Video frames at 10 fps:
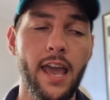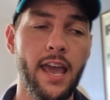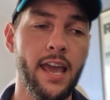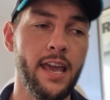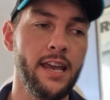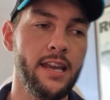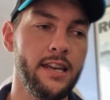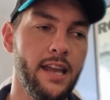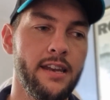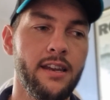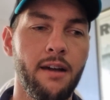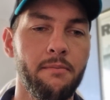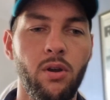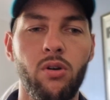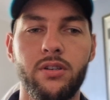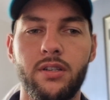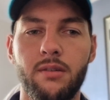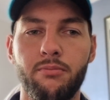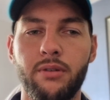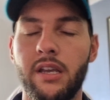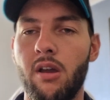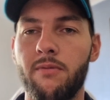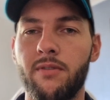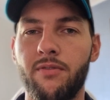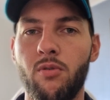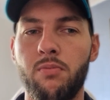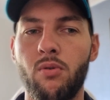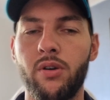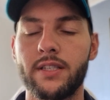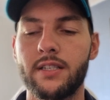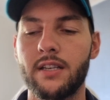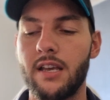and end up not bringing home the 4 points